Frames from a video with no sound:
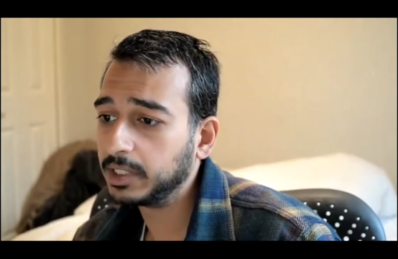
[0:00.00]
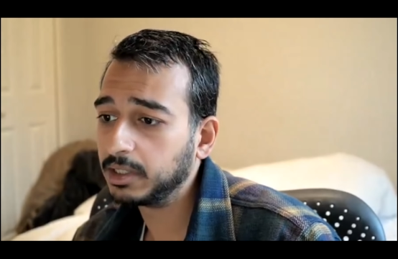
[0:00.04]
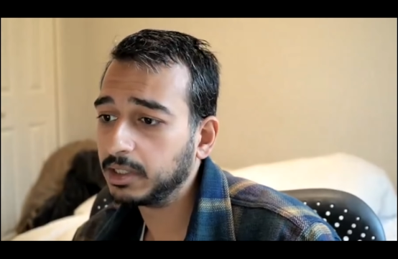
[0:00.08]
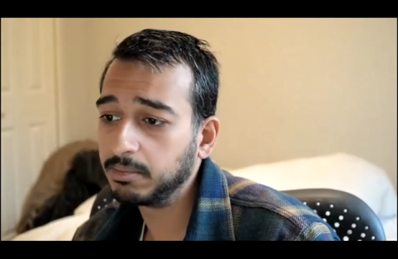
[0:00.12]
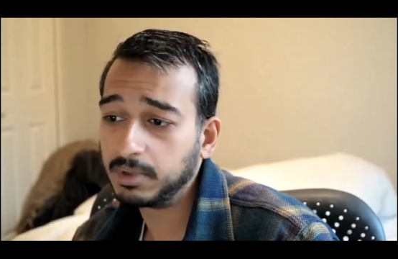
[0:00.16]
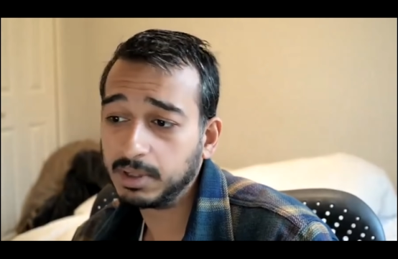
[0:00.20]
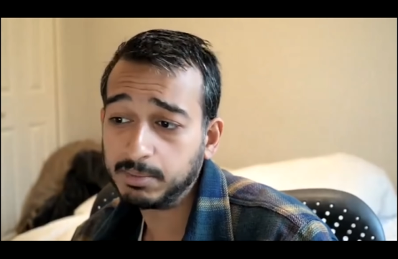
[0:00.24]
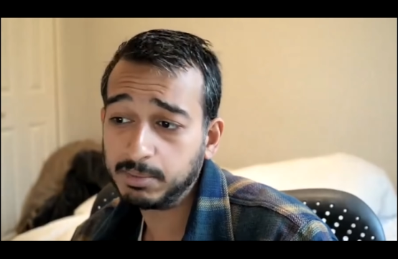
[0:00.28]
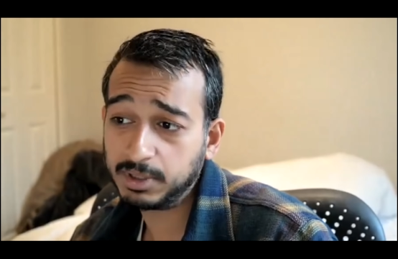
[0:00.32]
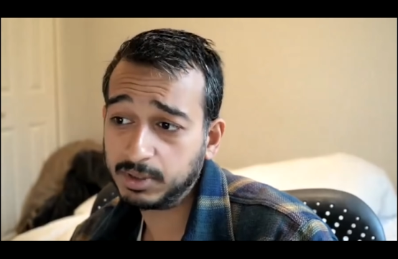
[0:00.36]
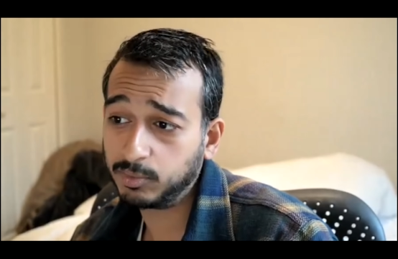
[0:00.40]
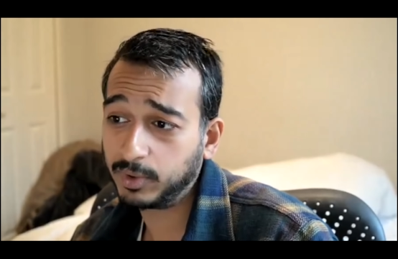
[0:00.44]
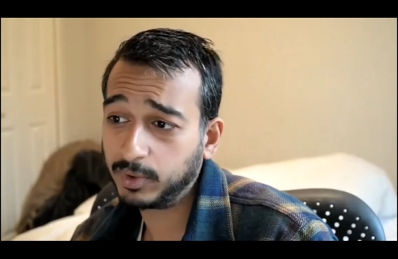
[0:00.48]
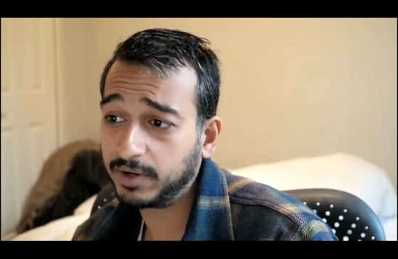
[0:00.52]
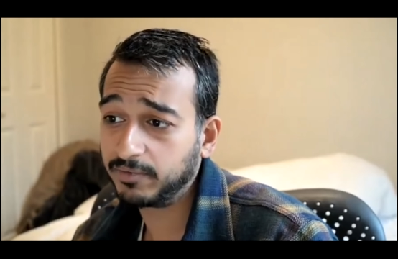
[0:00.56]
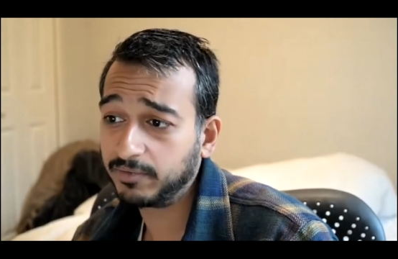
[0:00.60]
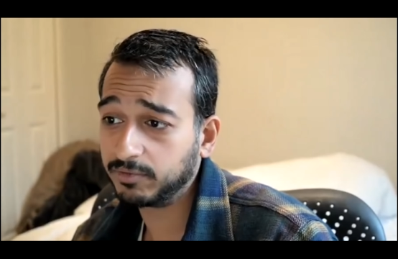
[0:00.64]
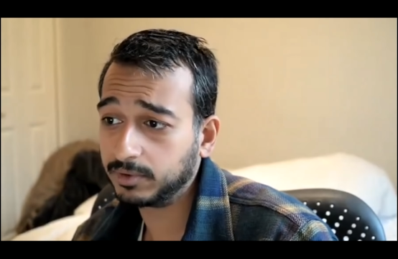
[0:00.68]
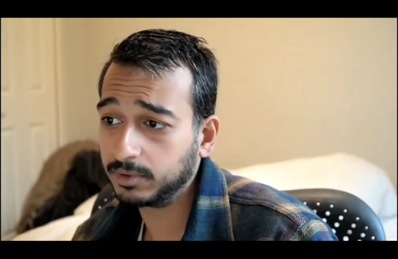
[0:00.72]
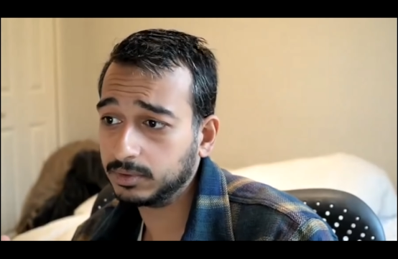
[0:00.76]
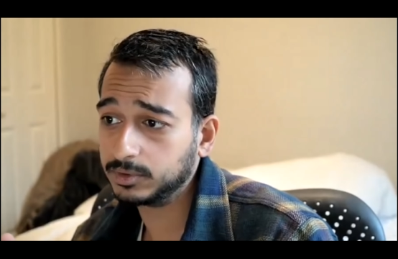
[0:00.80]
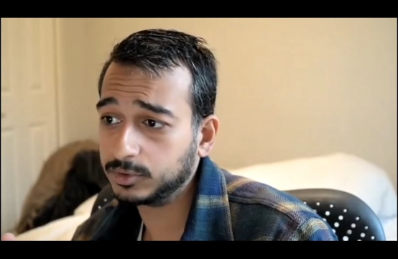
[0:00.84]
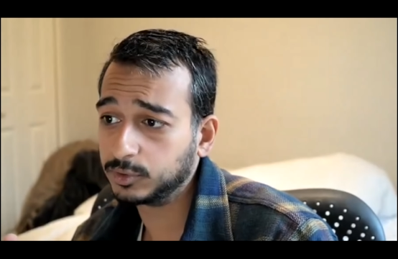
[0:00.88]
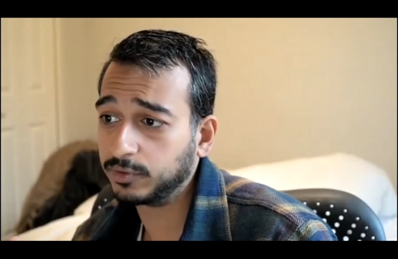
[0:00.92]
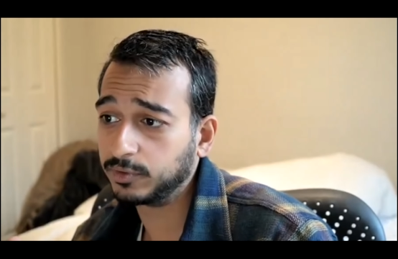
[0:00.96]
and then maybe we
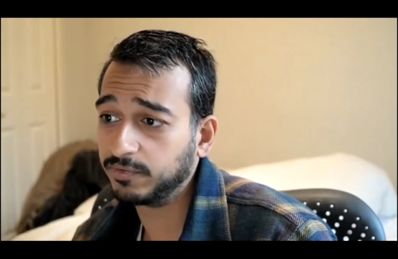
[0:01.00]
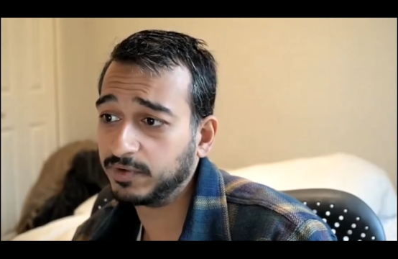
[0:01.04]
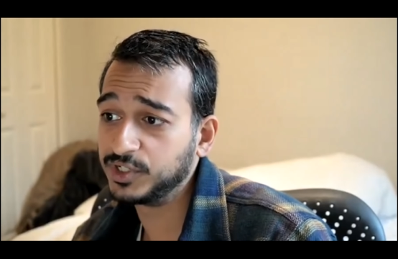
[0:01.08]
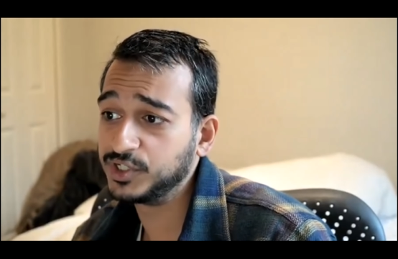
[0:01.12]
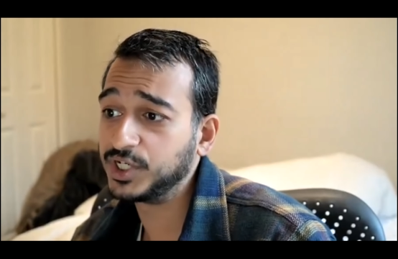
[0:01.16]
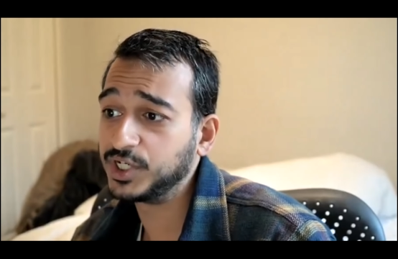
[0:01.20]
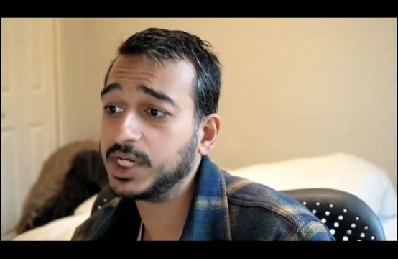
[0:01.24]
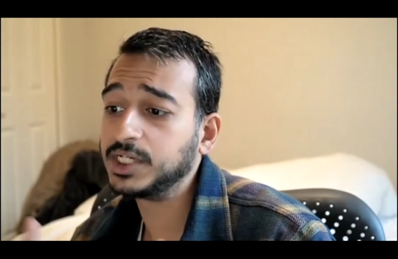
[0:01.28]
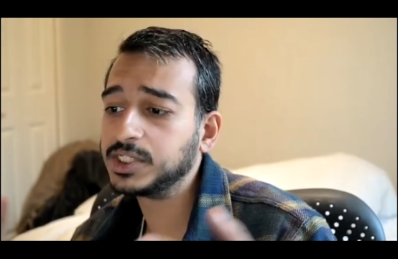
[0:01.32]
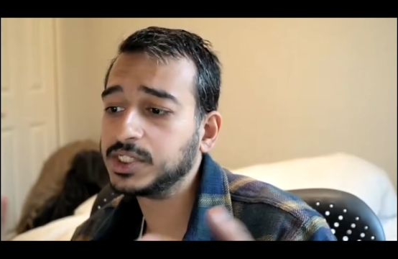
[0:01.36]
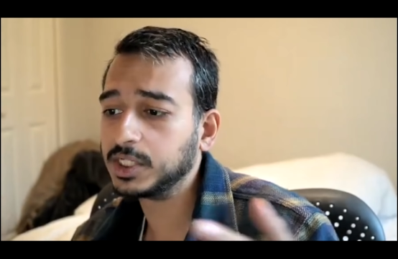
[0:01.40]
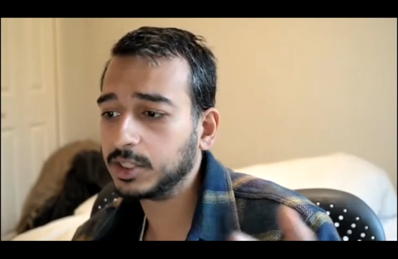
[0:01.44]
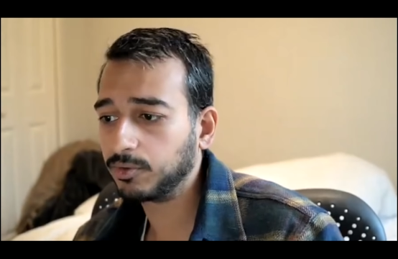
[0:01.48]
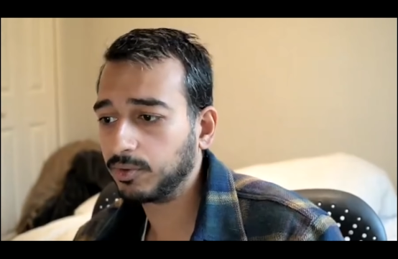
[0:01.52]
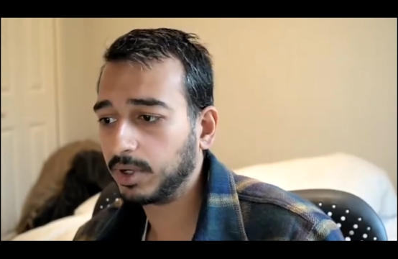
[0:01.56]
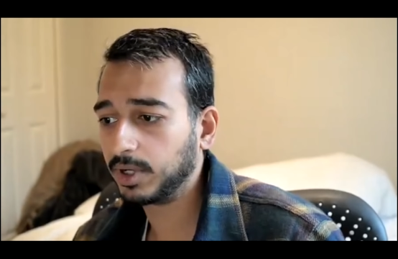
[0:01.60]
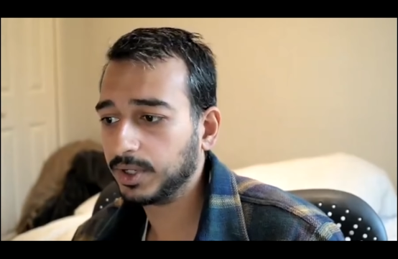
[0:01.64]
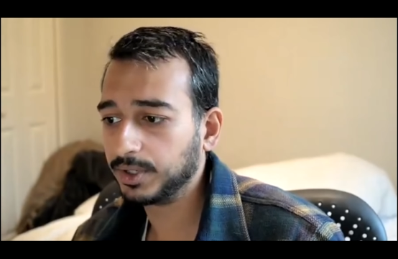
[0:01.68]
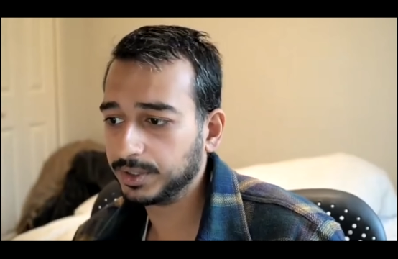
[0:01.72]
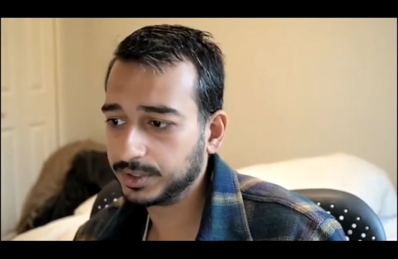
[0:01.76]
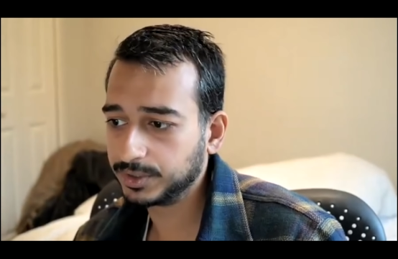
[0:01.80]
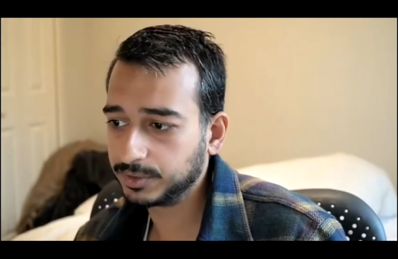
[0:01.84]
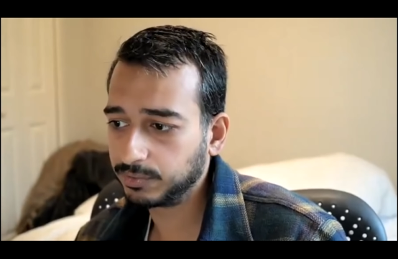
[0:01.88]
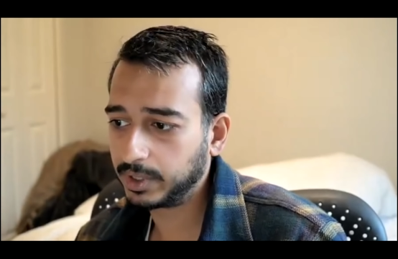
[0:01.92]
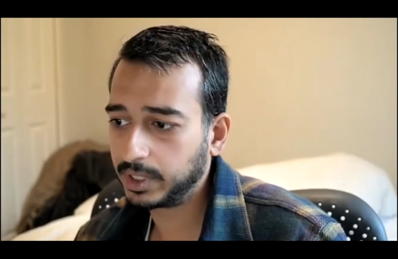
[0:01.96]
have sort of adjacent
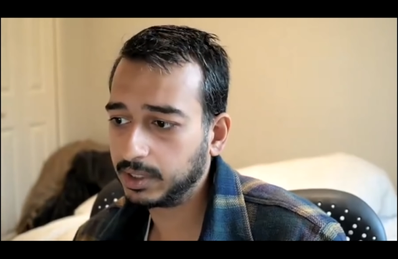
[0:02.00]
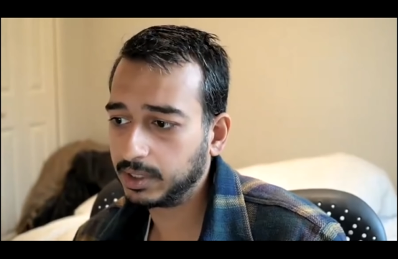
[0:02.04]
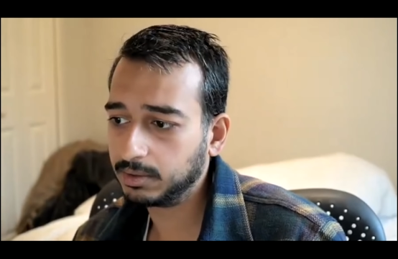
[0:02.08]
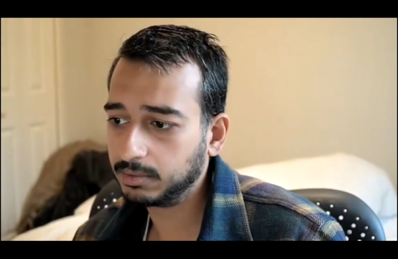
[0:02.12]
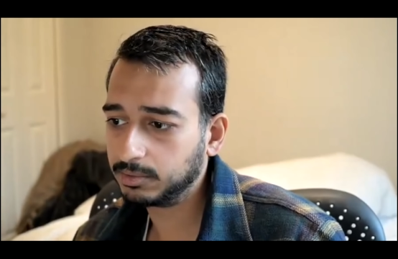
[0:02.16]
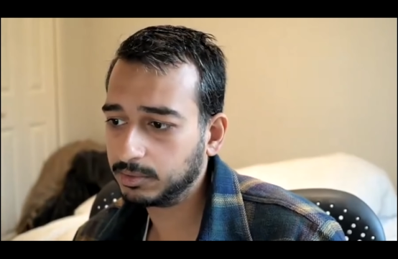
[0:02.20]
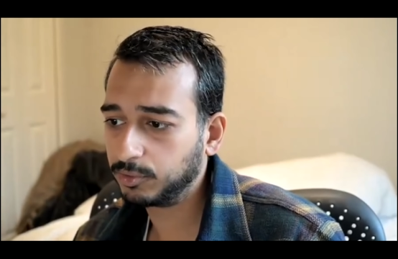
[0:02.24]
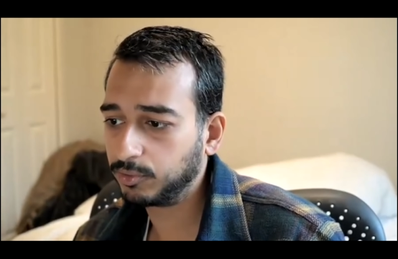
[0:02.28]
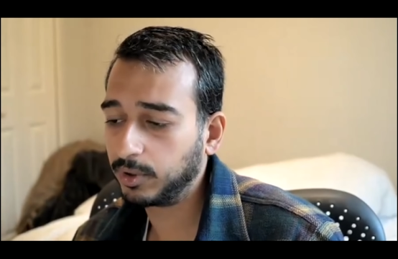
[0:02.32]
creators, right?